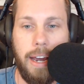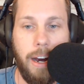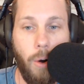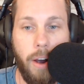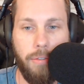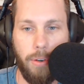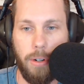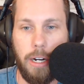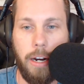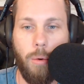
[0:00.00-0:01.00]

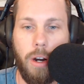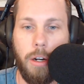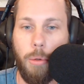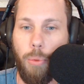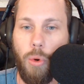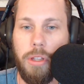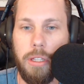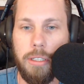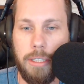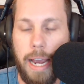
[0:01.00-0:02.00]
However, I wanted to point
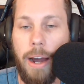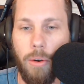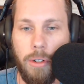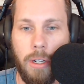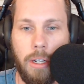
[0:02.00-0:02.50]
this out.